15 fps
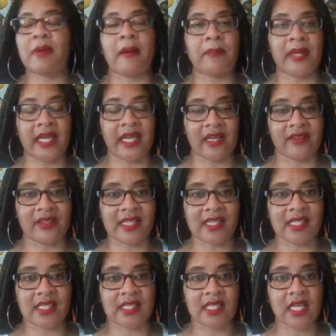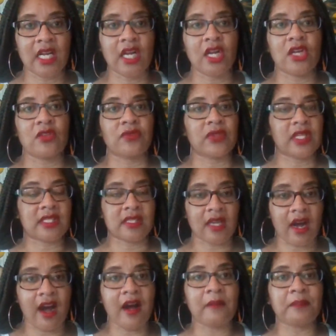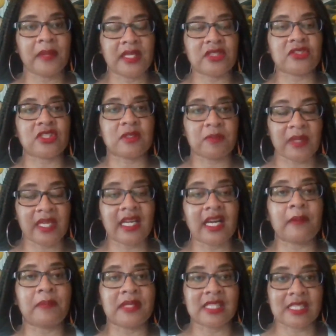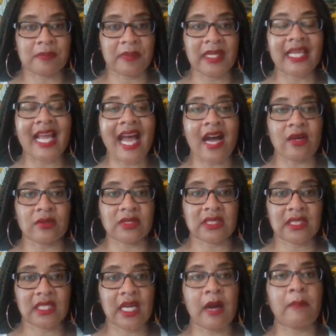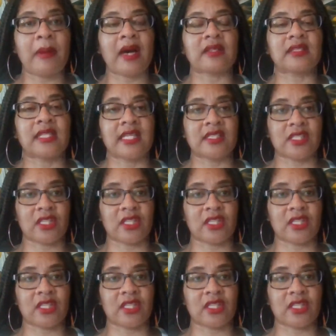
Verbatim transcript: that taught me to speak up and speak out about things that are wrong. So